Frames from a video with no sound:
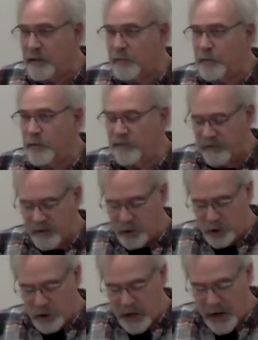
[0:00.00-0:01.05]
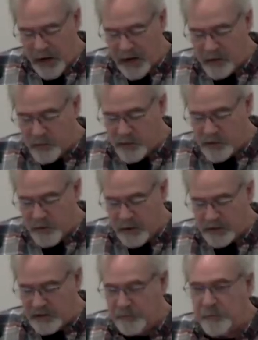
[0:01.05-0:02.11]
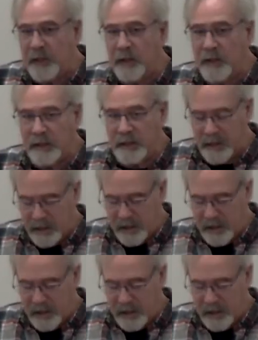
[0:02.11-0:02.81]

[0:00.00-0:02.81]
privilege, and responsibility